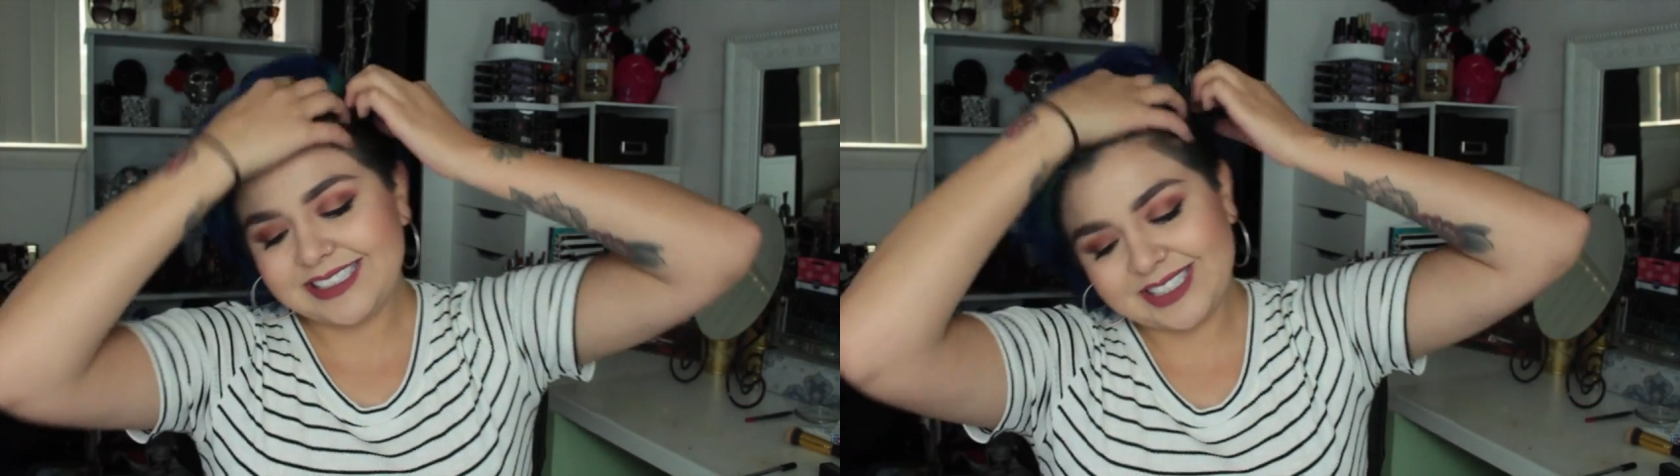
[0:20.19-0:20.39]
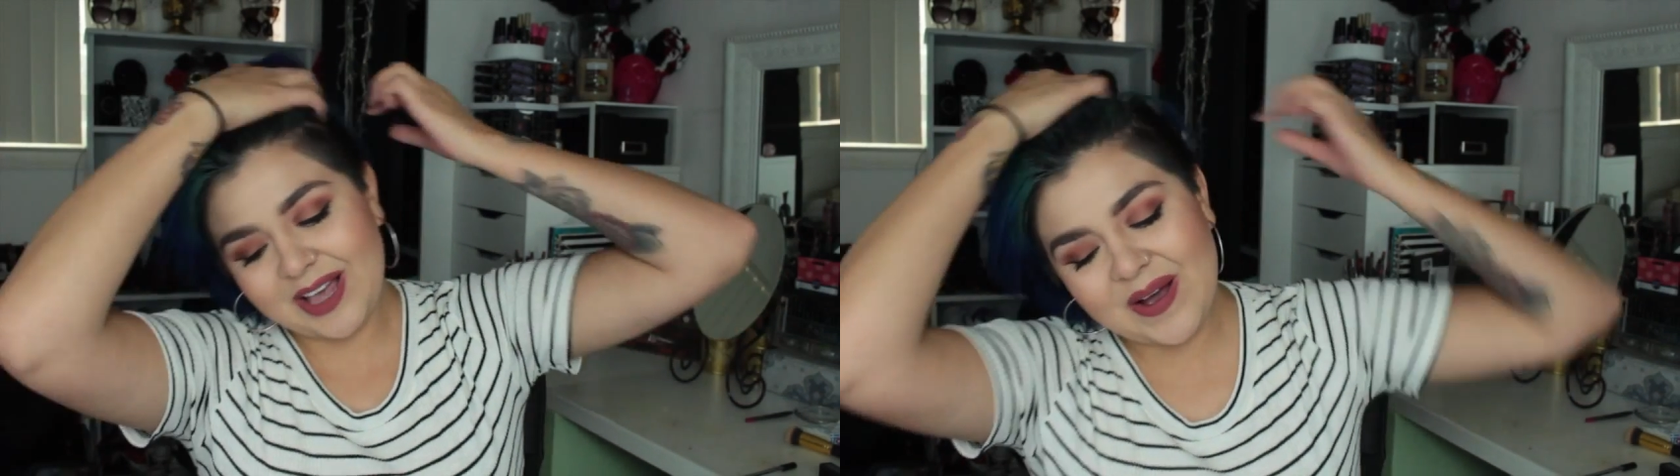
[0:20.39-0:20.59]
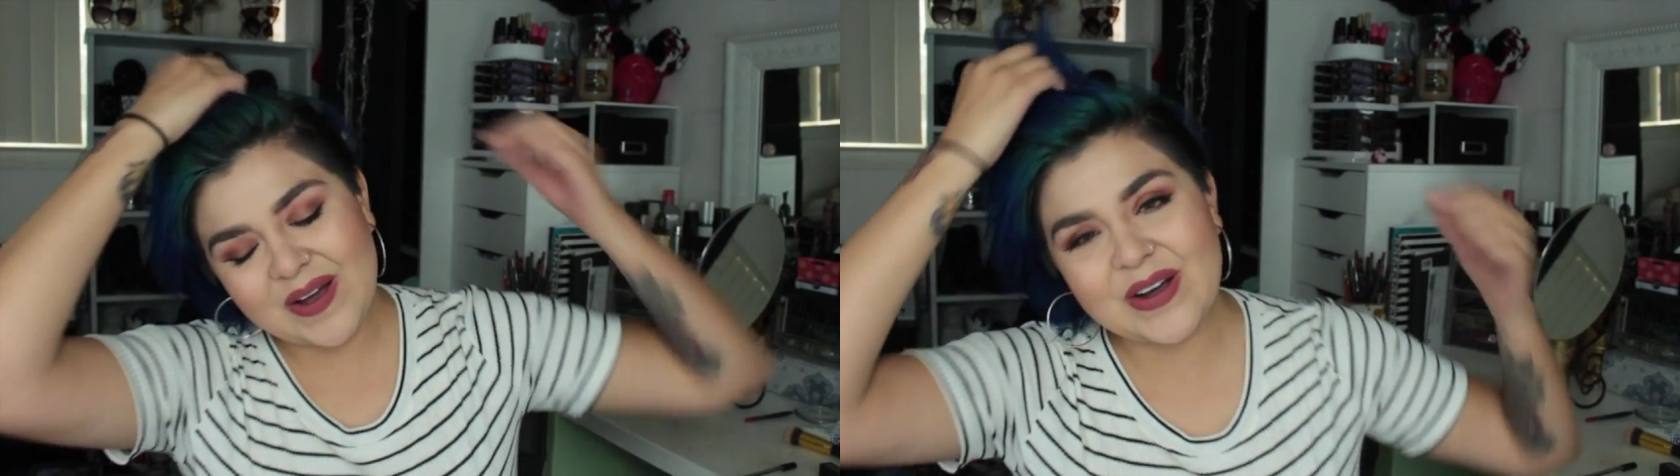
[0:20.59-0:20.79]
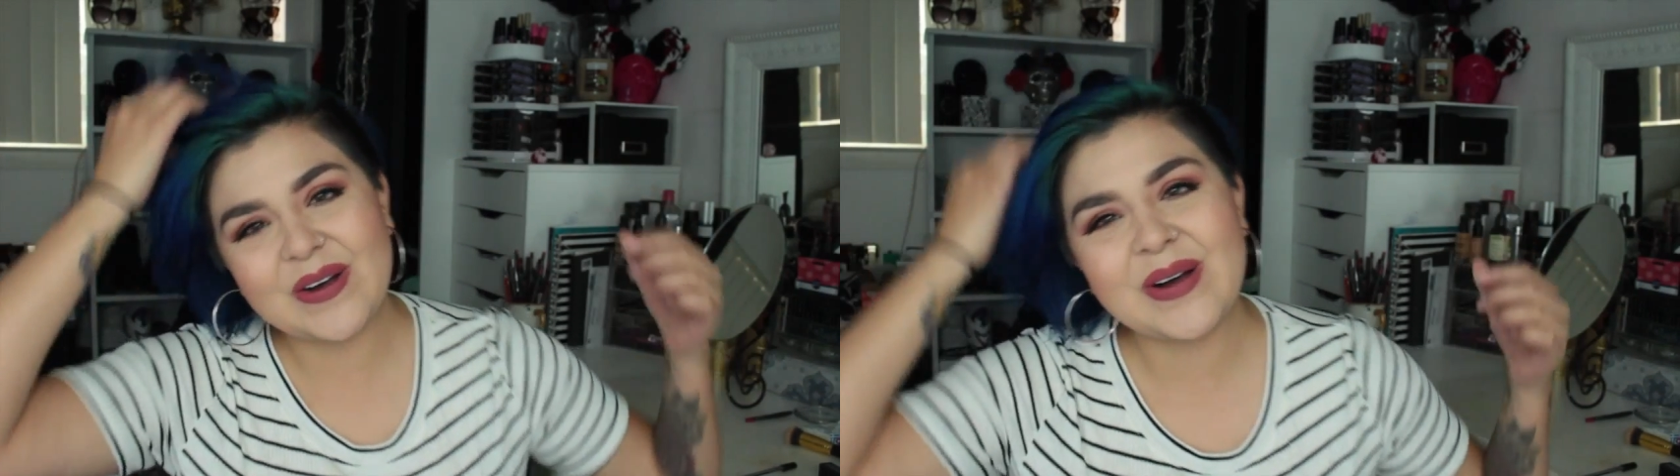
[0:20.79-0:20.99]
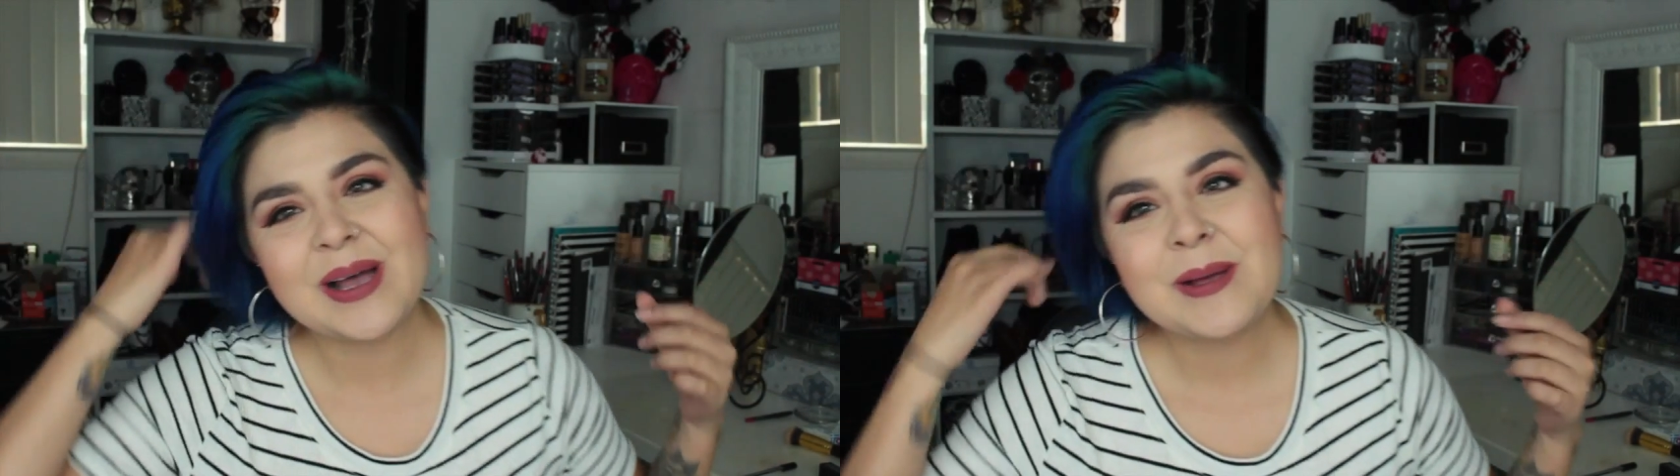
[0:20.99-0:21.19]

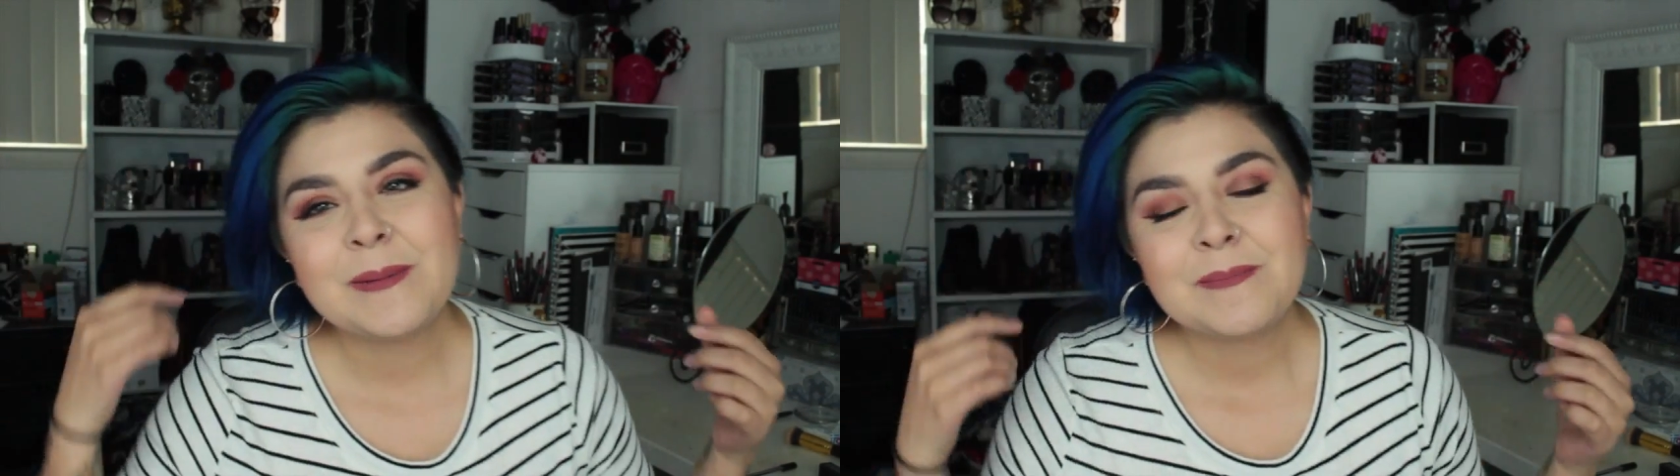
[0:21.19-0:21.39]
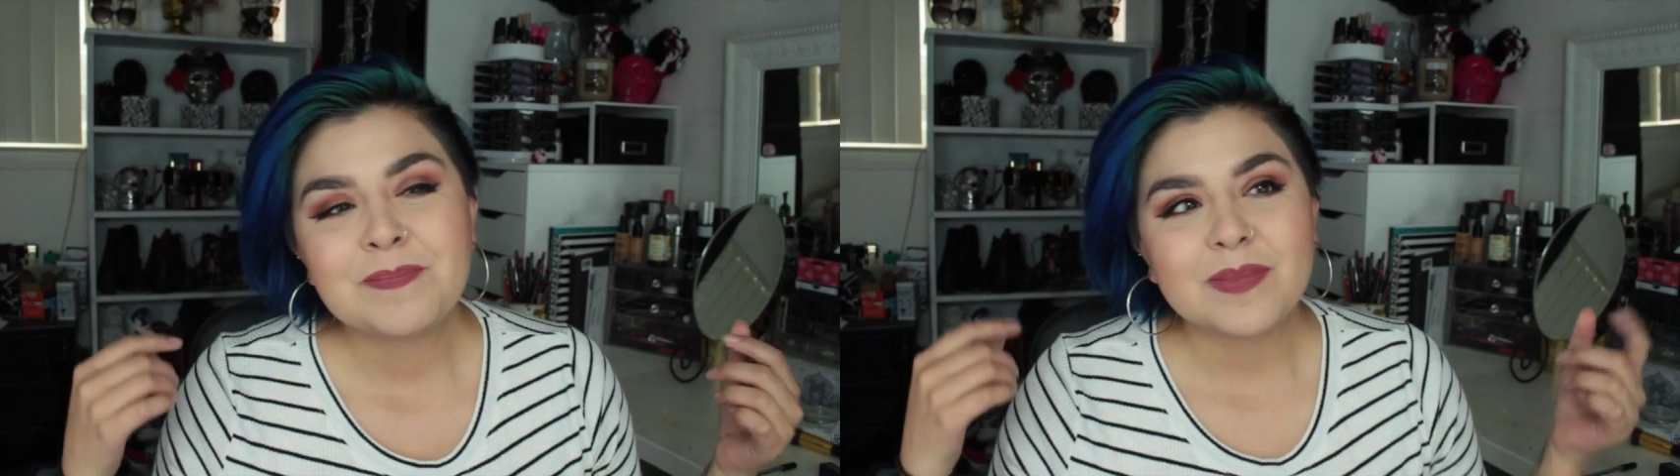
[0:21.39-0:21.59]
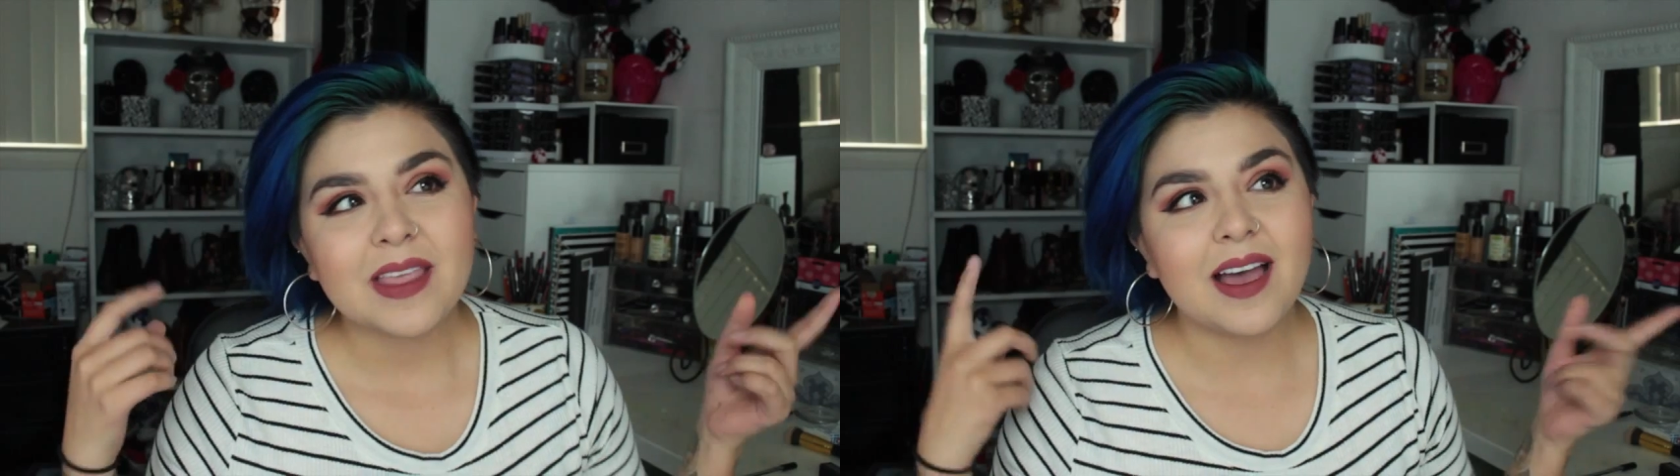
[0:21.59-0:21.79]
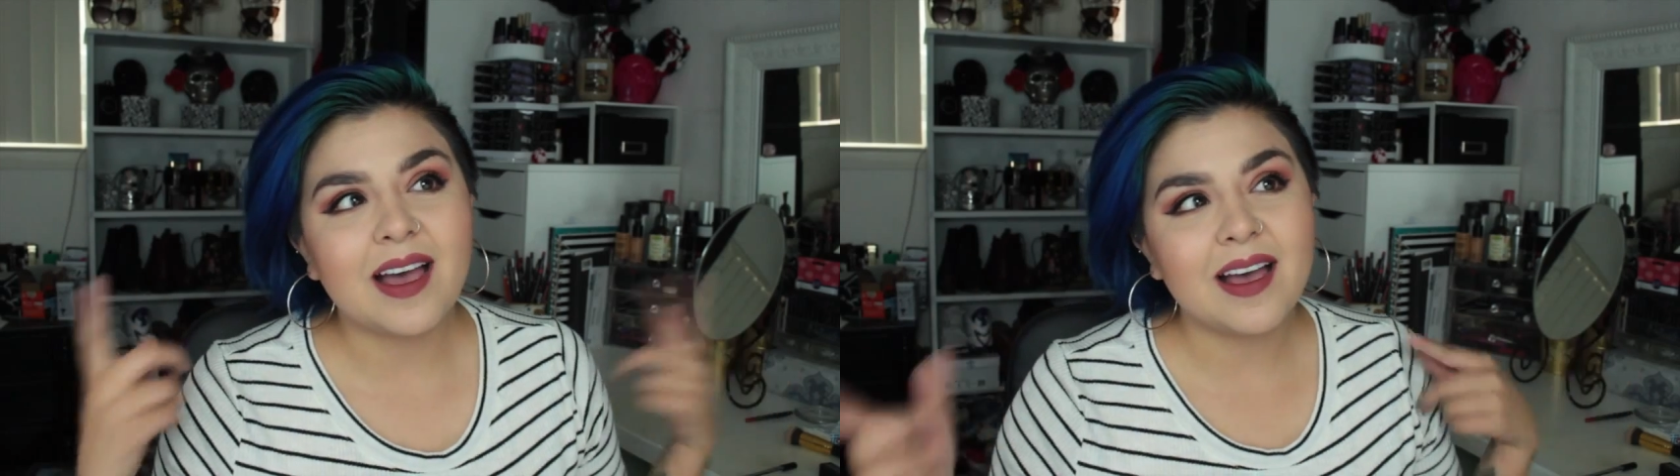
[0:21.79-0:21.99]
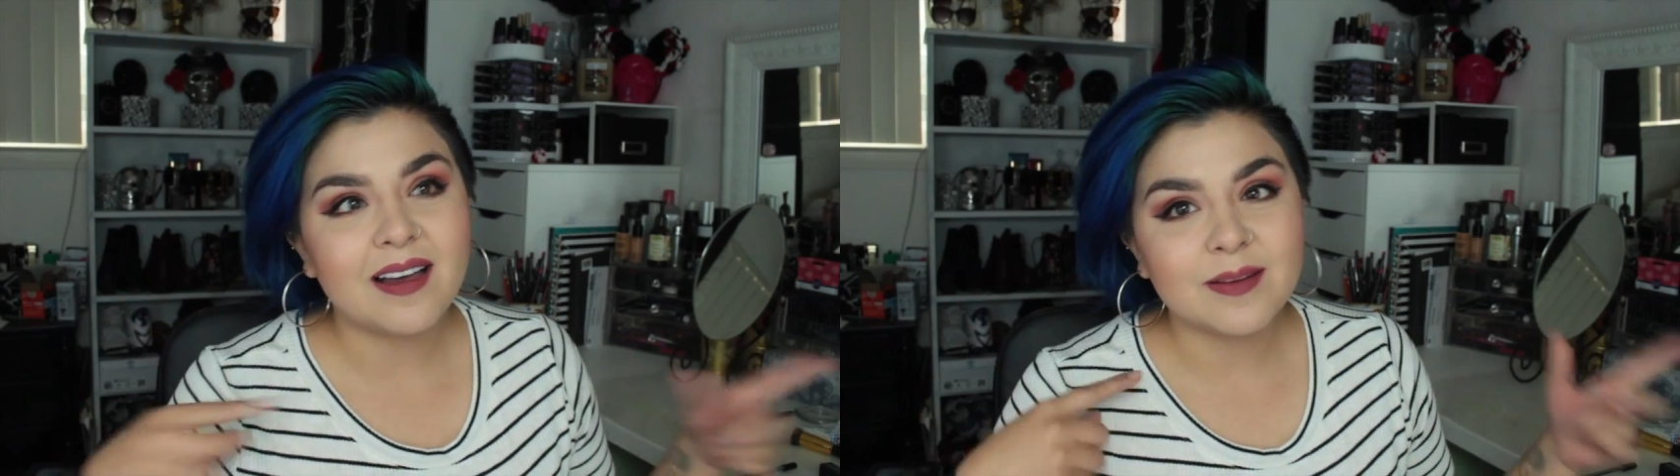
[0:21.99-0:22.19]
So
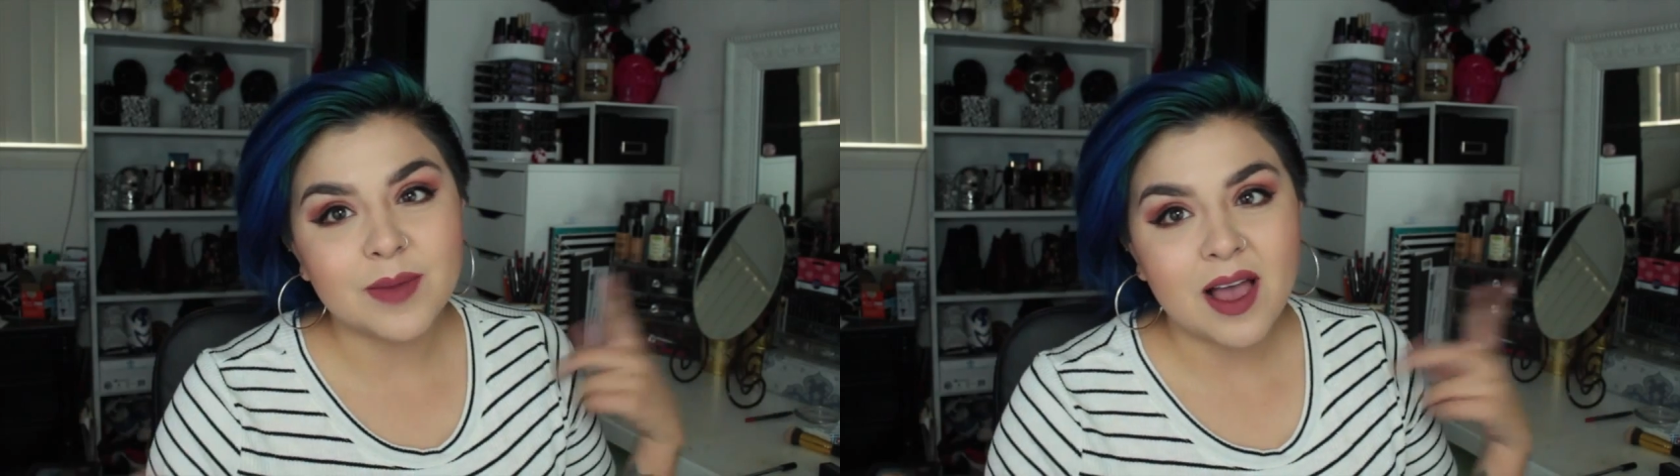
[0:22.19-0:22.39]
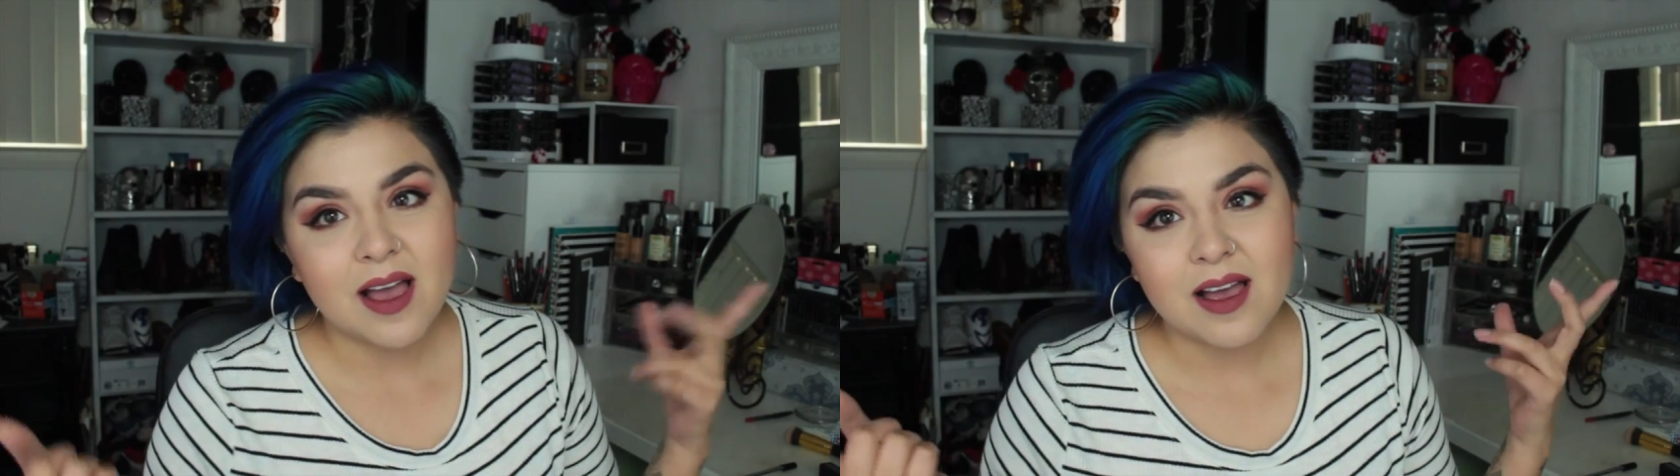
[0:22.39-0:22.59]
I'm